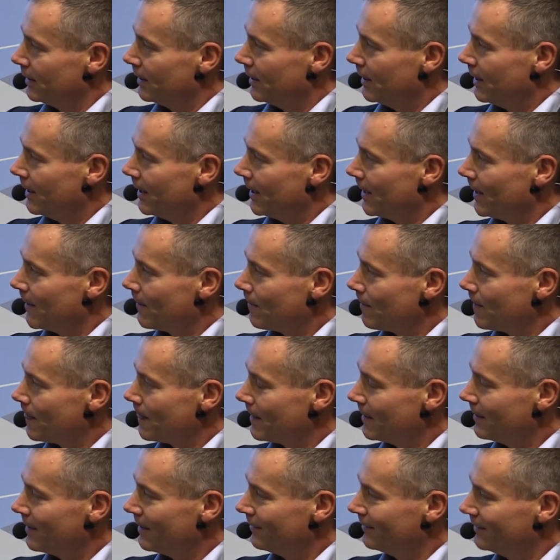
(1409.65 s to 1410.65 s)

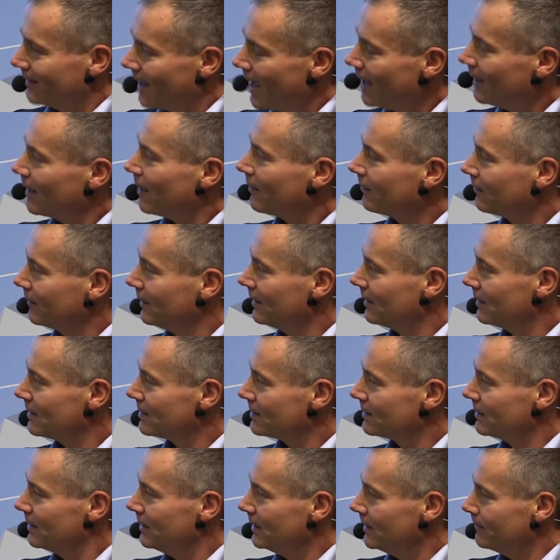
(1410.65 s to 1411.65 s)
That I think
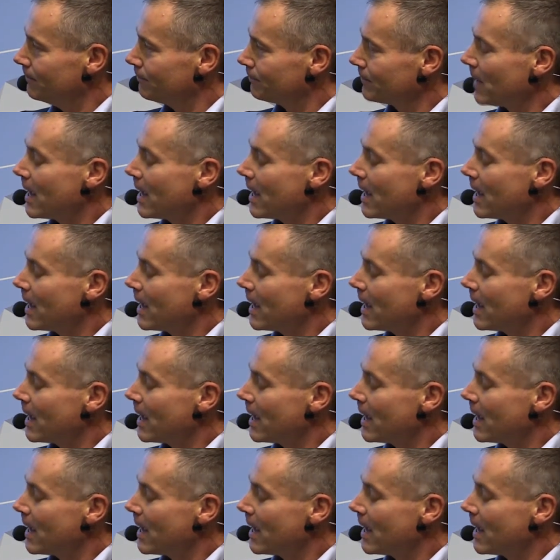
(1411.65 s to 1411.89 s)
is key.